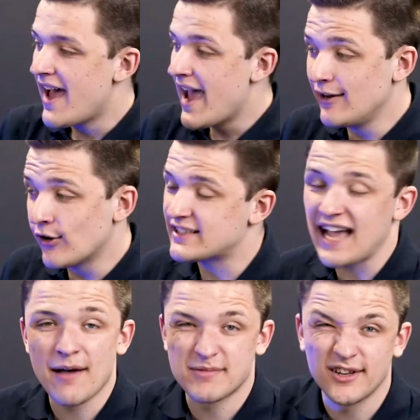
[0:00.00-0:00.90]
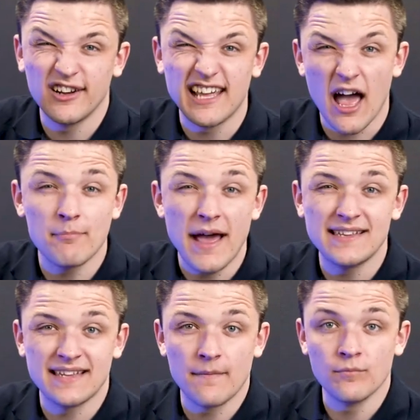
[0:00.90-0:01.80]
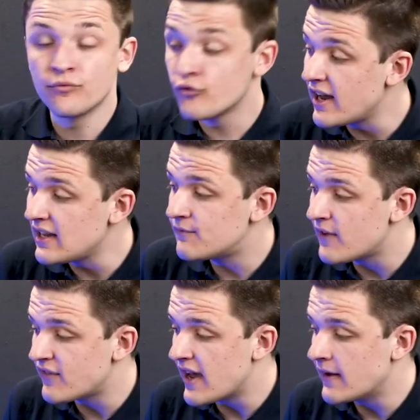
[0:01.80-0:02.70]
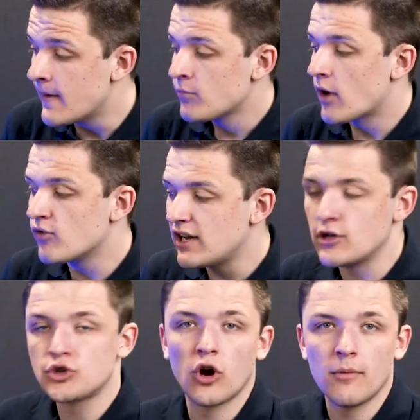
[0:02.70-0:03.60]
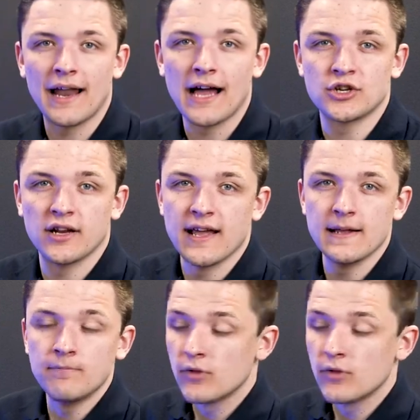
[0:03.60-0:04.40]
It looks absolutely amazing, really vivid and really enjoyable actually.